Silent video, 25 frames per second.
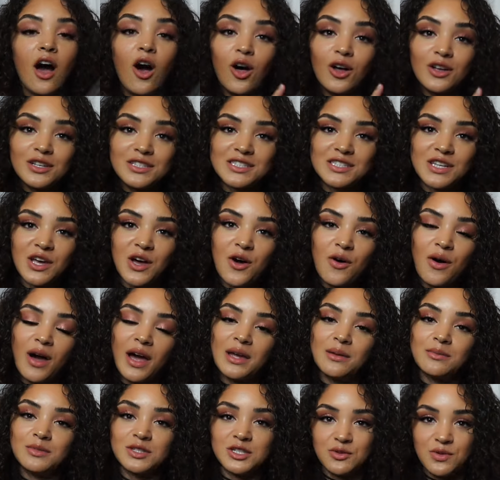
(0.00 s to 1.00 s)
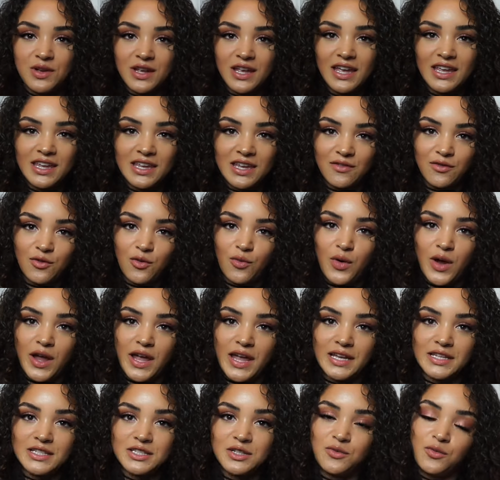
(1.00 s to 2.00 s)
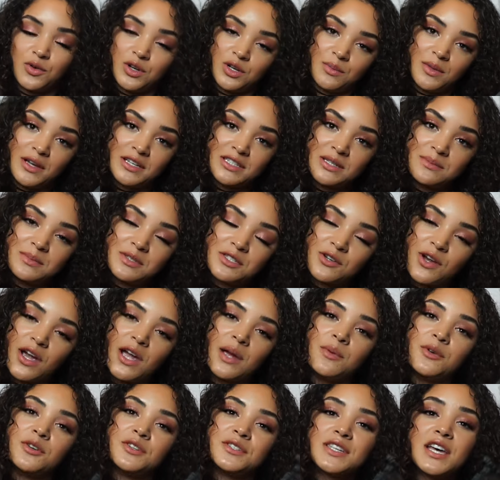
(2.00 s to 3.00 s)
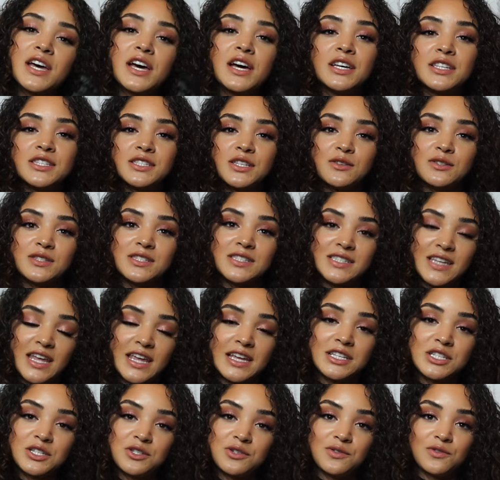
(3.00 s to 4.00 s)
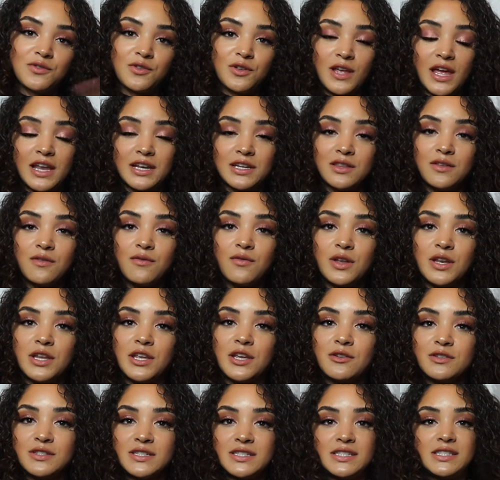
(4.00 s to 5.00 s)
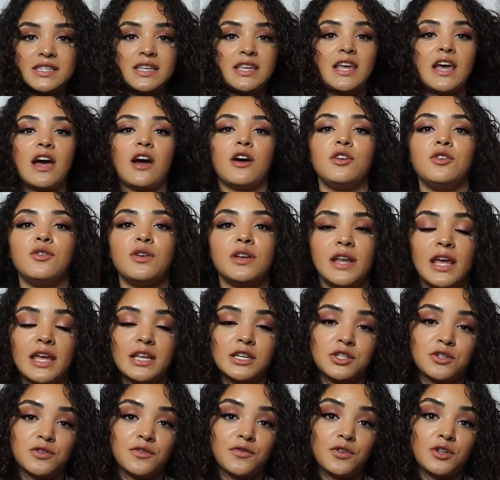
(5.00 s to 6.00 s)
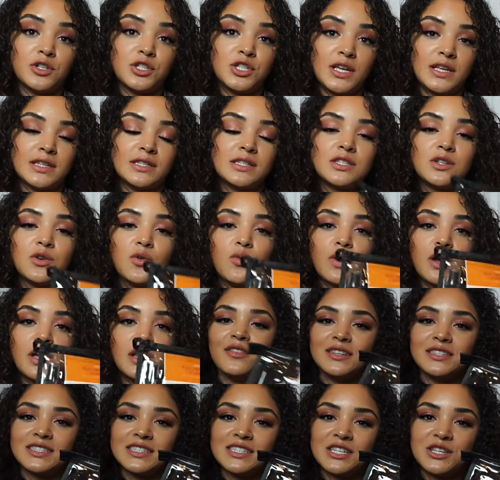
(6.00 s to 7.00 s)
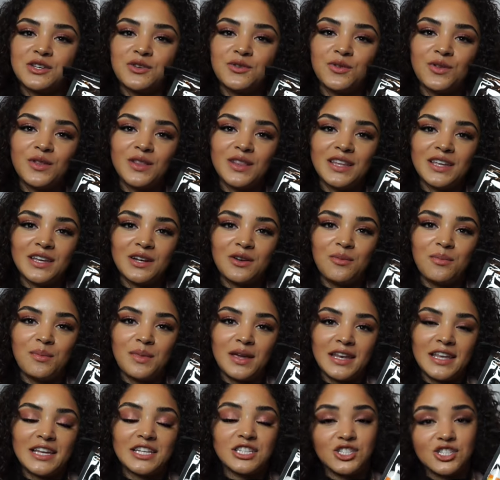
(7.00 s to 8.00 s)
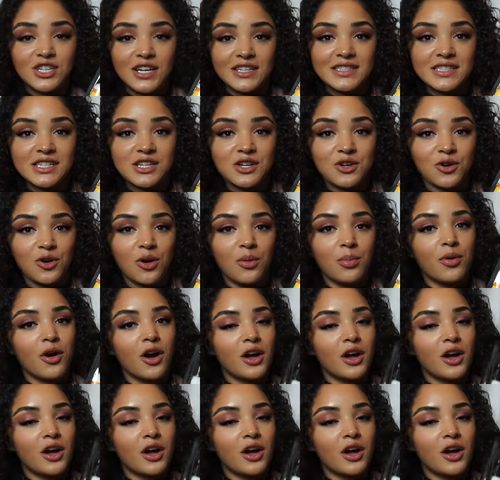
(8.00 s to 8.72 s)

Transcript: Also, I'm doing a giveaway to one of my subscribers, so stay tuned for the end of the video to see how you can enter for a chance to win these cute little mini JessiCurl